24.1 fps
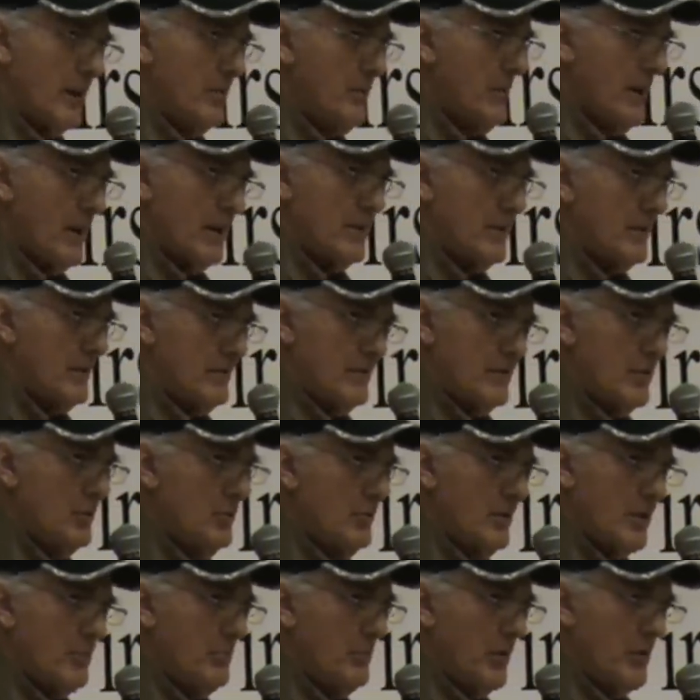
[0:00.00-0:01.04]
I'm not
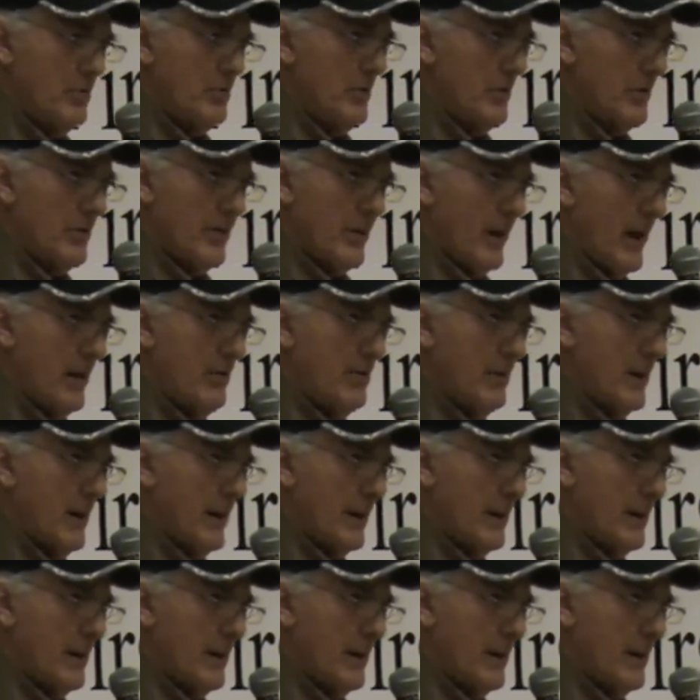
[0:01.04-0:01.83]
too computer savvy.